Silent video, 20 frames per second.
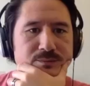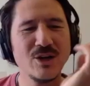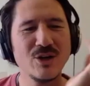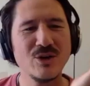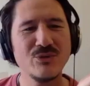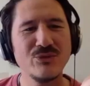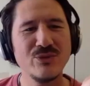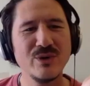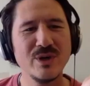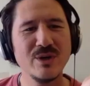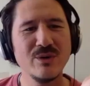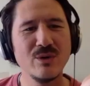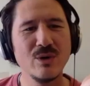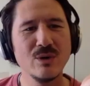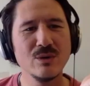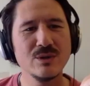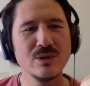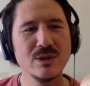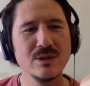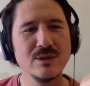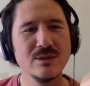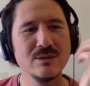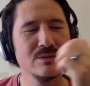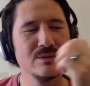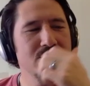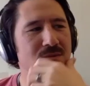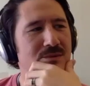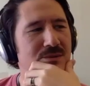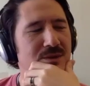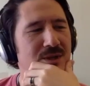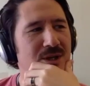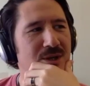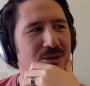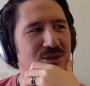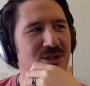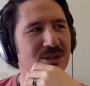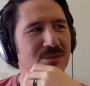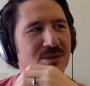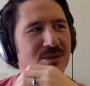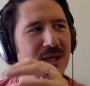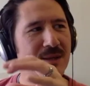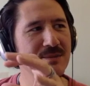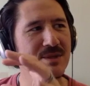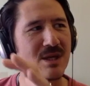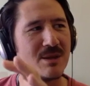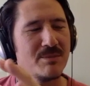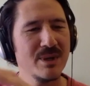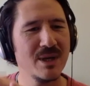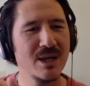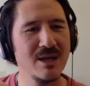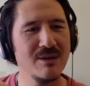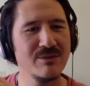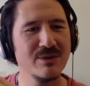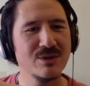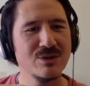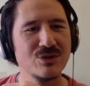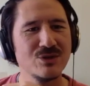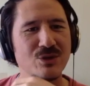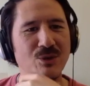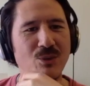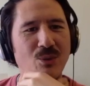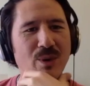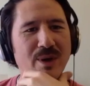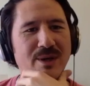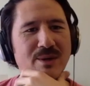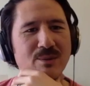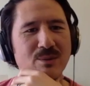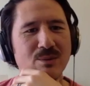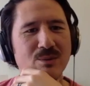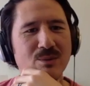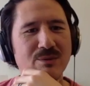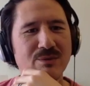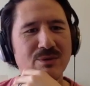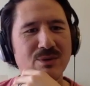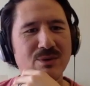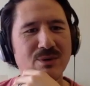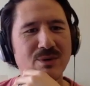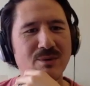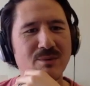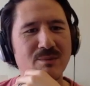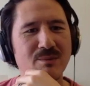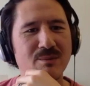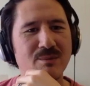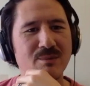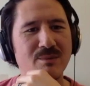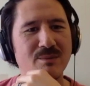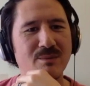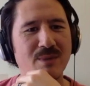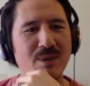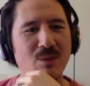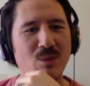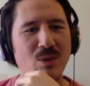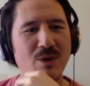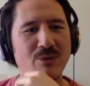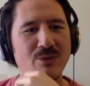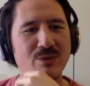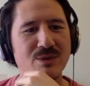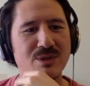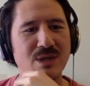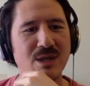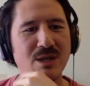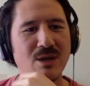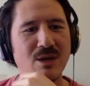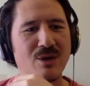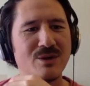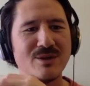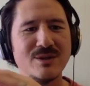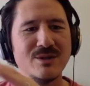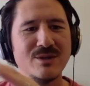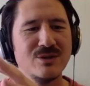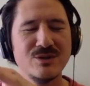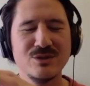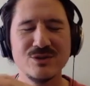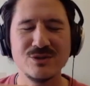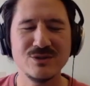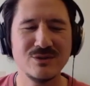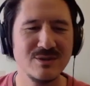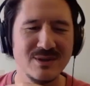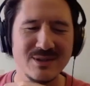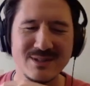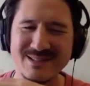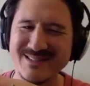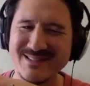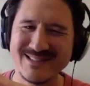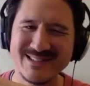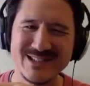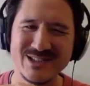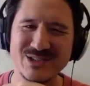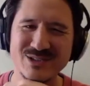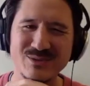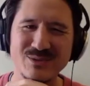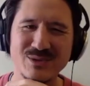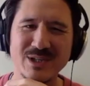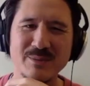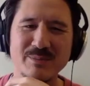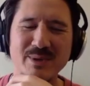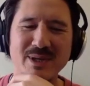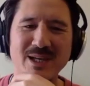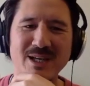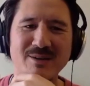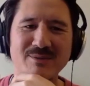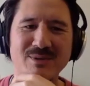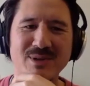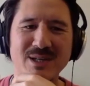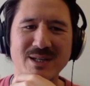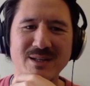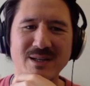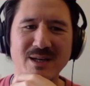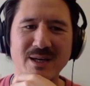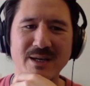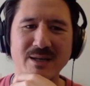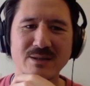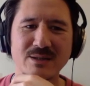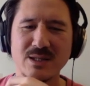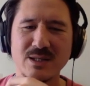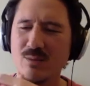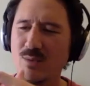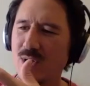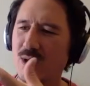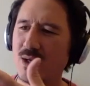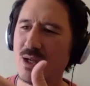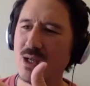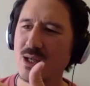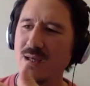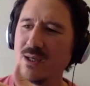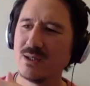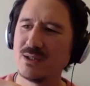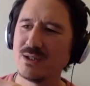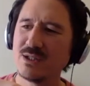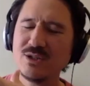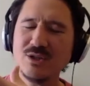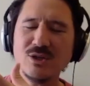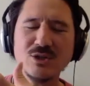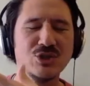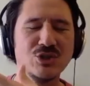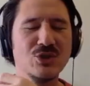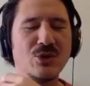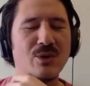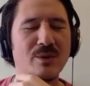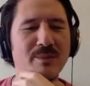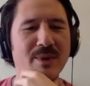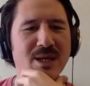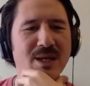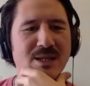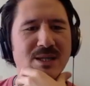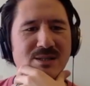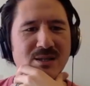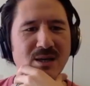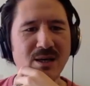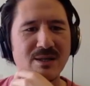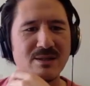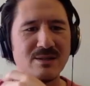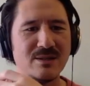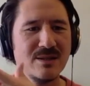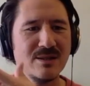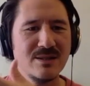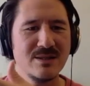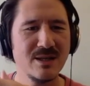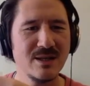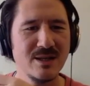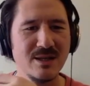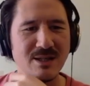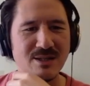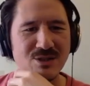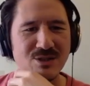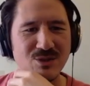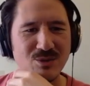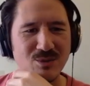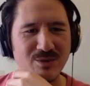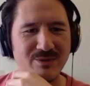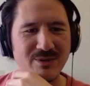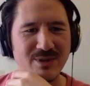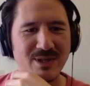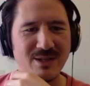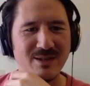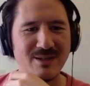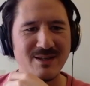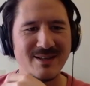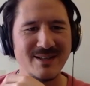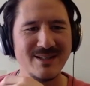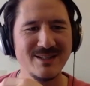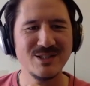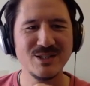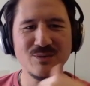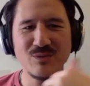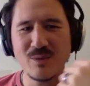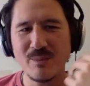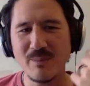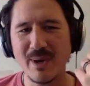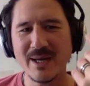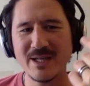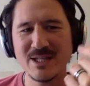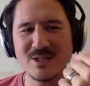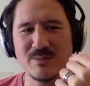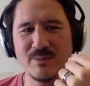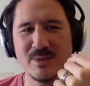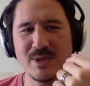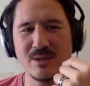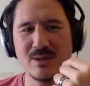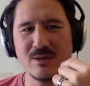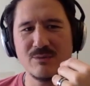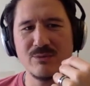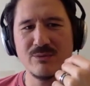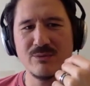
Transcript: got a three-year-old, and, you know, sometimes I behave in a certain way with her, and my wife will say, oh, you, sh- no, you shouldn't really behave like that. And I'll say, well, she's not showing me any signs that there's any issue with it. And then she reminds me that